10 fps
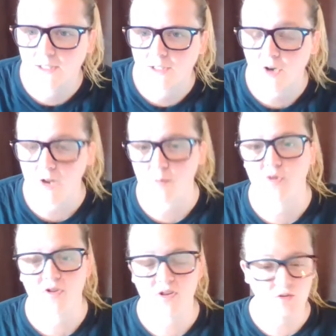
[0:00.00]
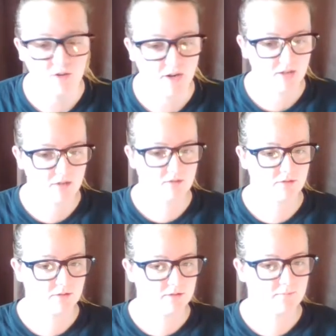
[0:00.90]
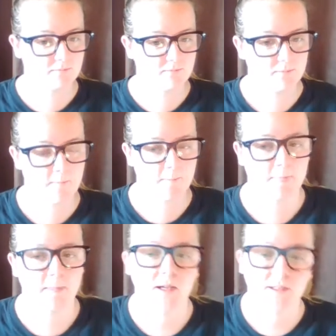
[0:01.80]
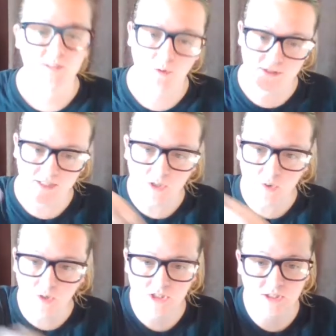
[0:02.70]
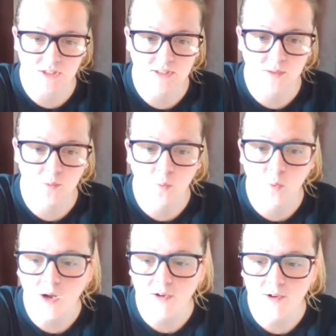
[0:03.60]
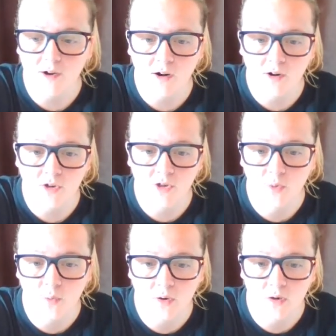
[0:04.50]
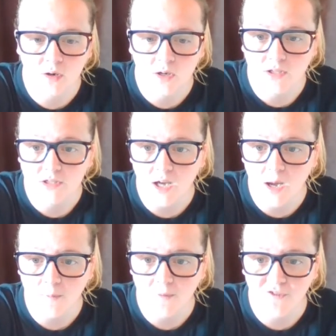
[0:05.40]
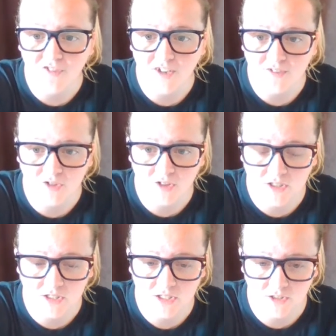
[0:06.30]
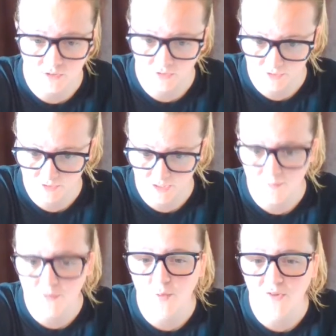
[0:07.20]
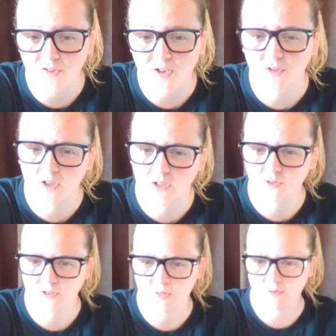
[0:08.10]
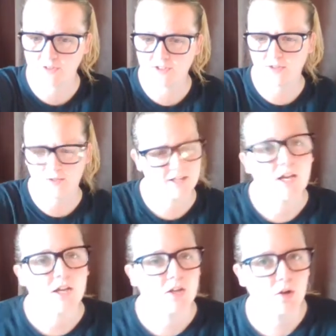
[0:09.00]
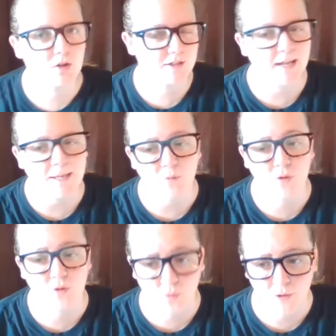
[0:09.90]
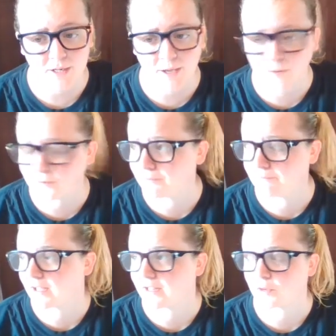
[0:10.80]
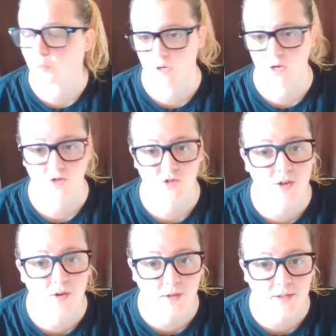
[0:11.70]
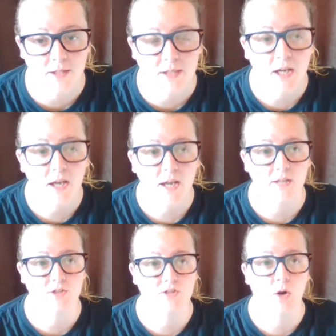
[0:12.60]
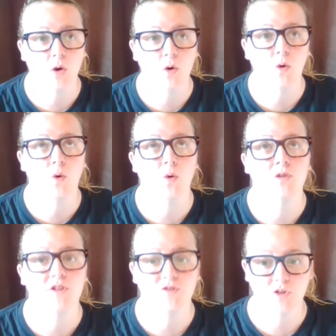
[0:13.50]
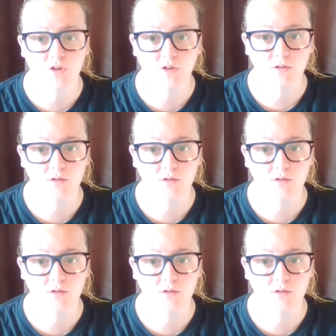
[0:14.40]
Great movie and great kills. So the second question is, what are your top favorite kills, top three favorite kills of the series? You know, to name three out of like 390 is so difficult.